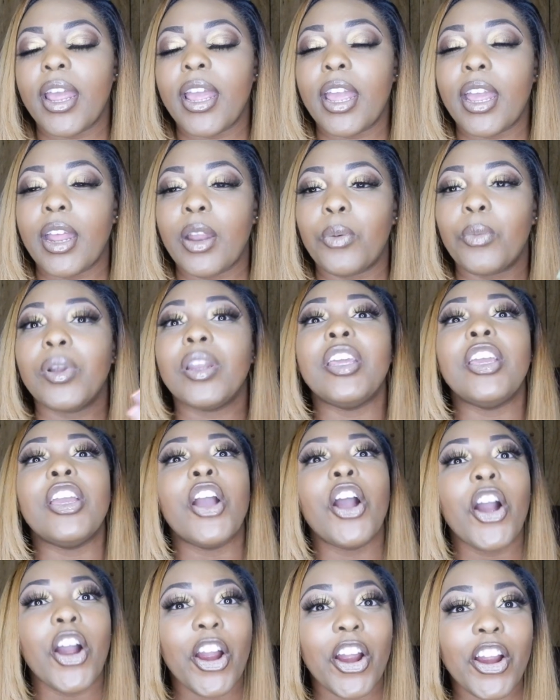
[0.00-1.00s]
And when he
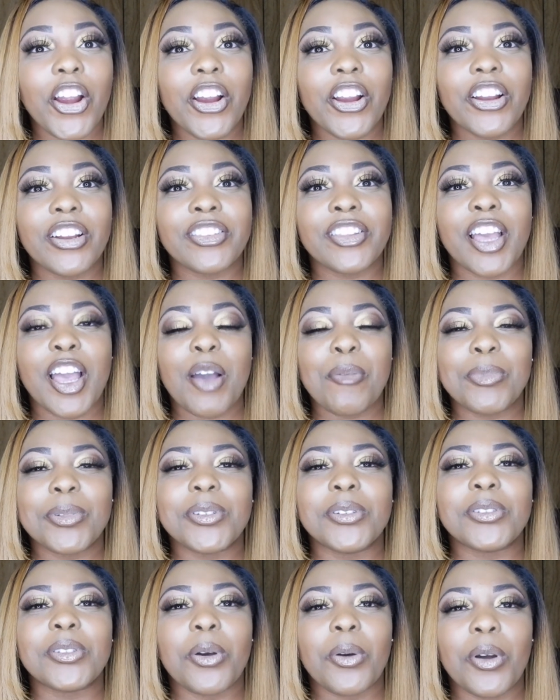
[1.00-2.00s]
heard the
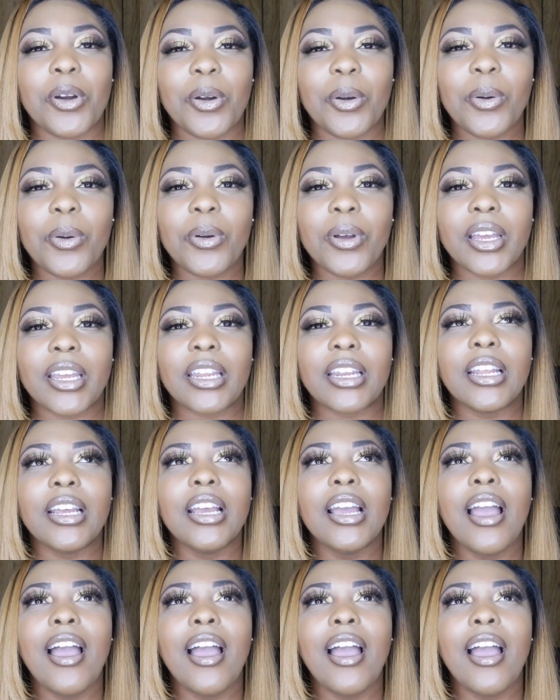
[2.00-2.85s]
episodes going on,